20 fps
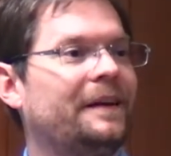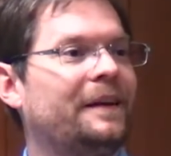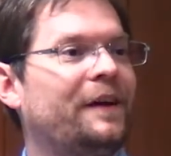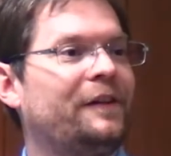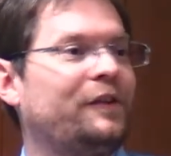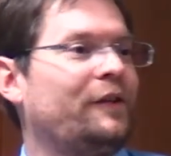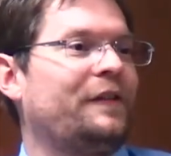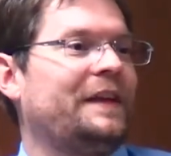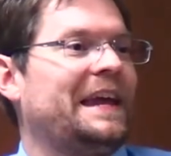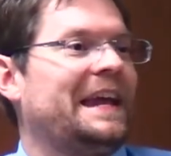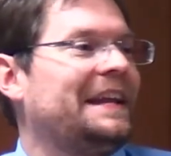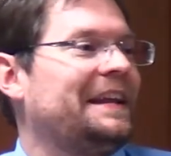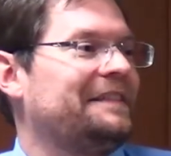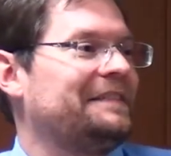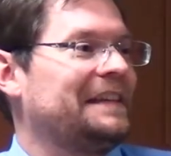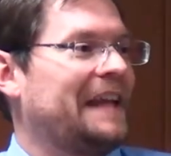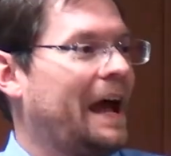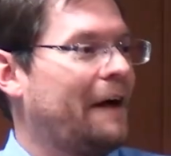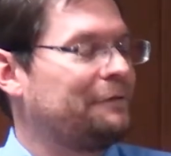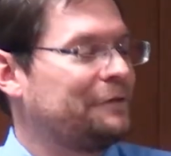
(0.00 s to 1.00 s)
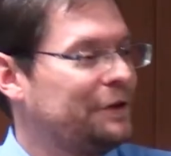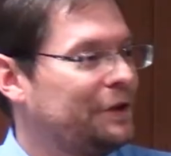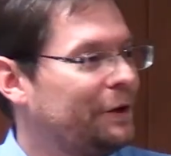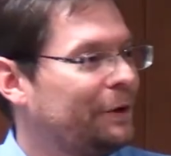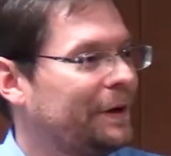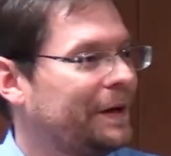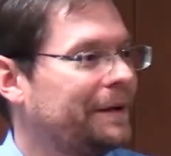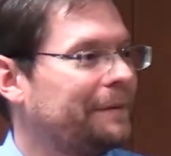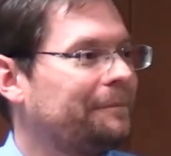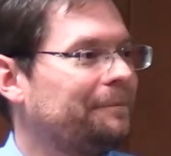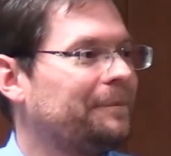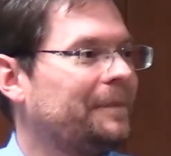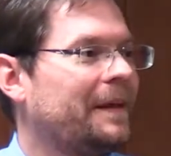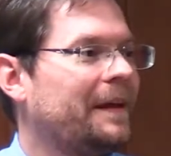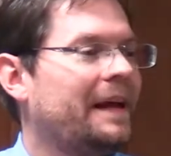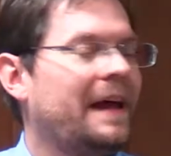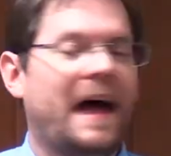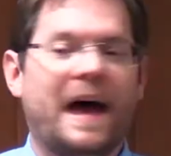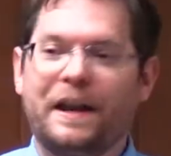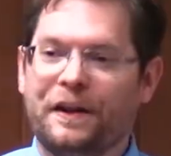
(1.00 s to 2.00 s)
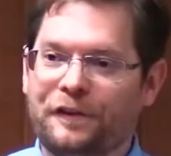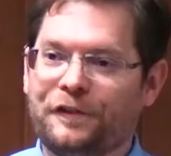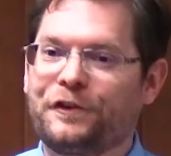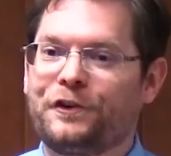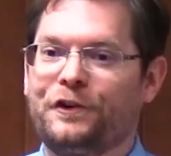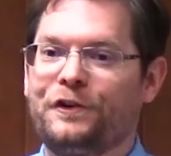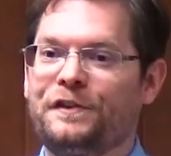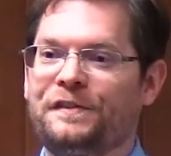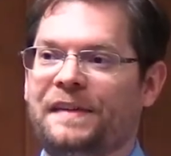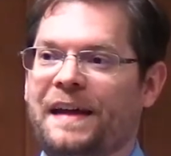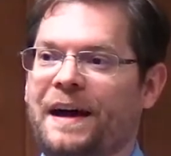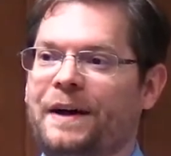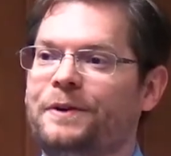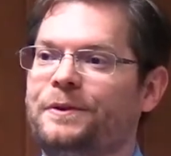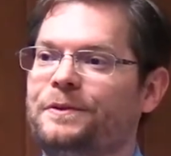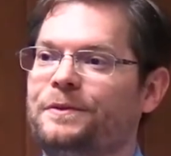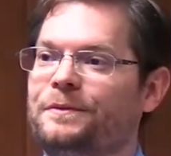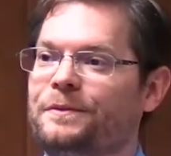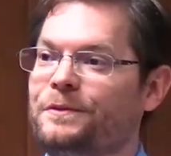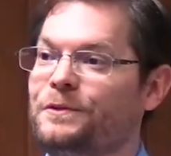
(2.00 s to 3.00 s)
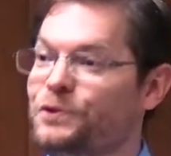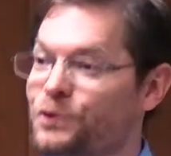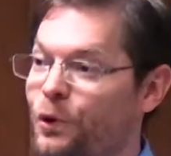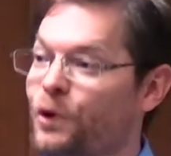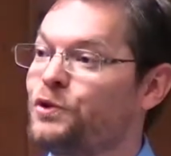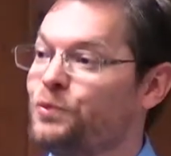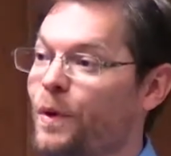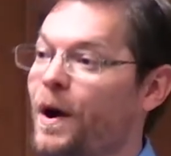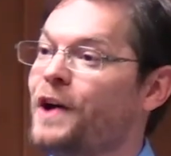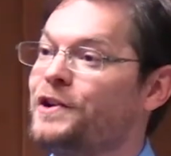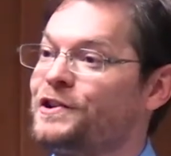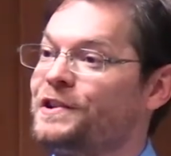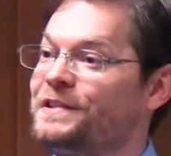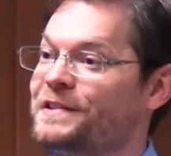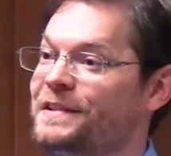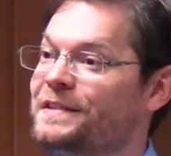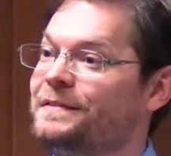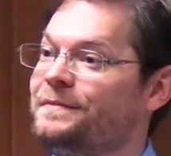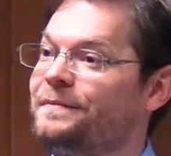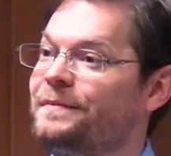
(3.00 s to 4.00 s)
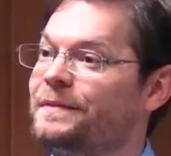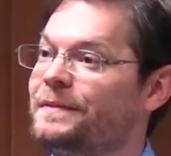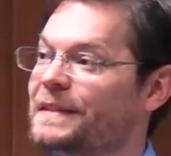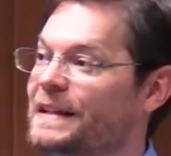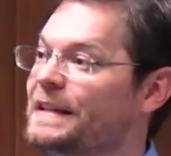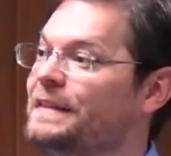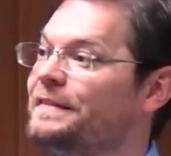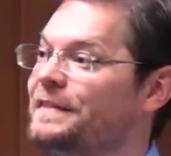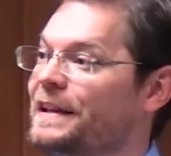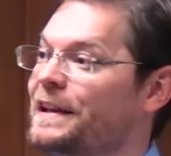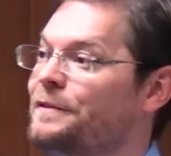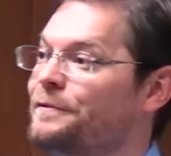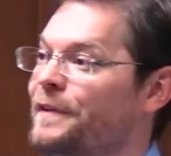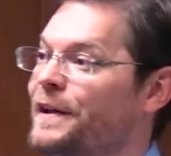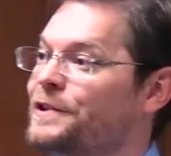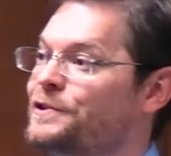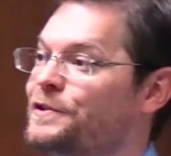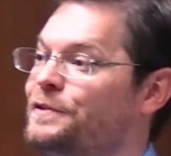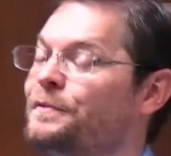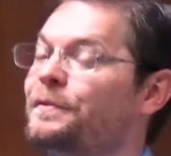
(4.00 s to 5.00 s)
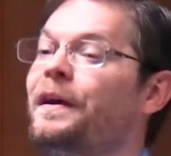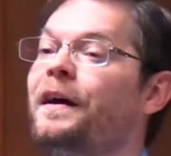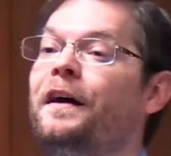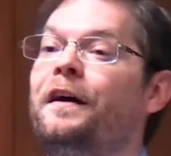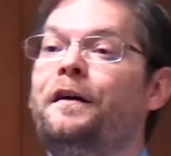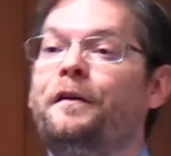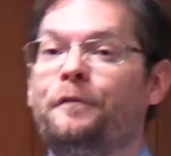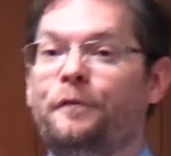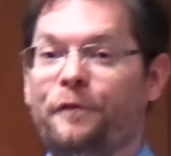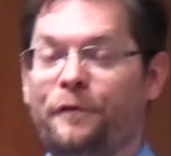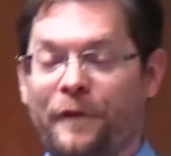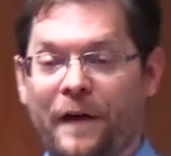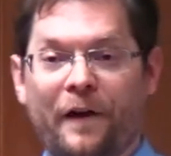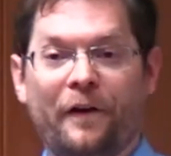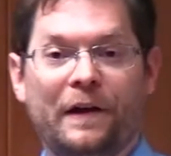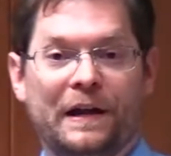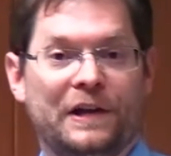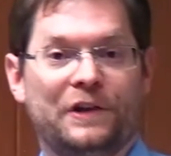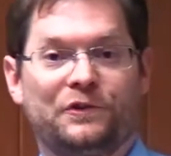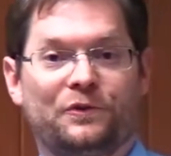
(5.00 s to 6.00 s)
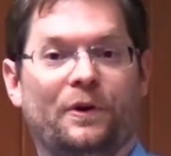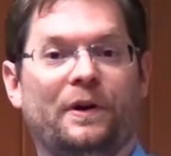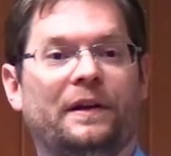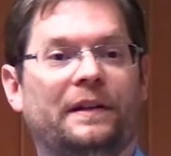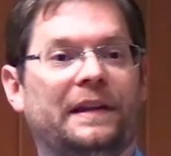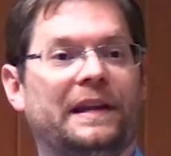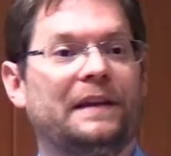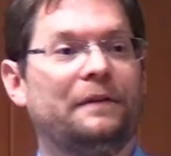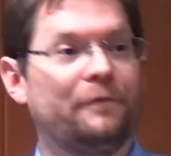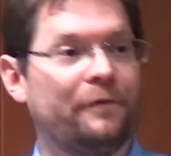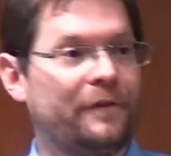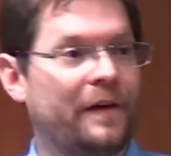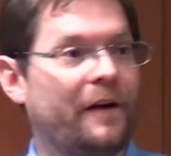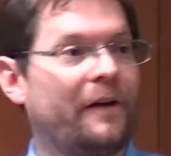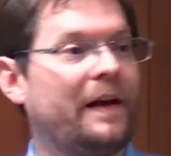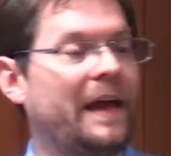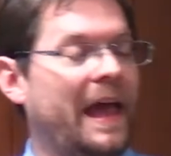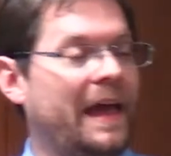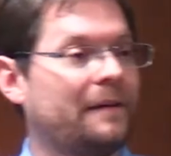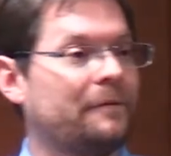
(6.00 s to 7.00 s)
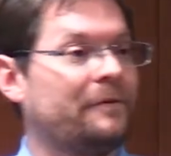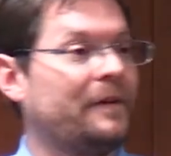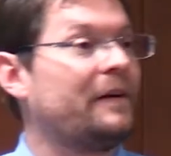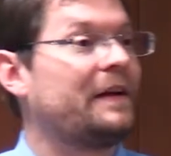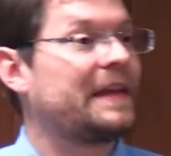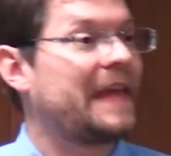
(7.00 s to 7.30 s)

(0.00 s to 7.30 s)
so that he doesn't have to do it. And as it turns out, George Washington leads the convention very adroitly and very, very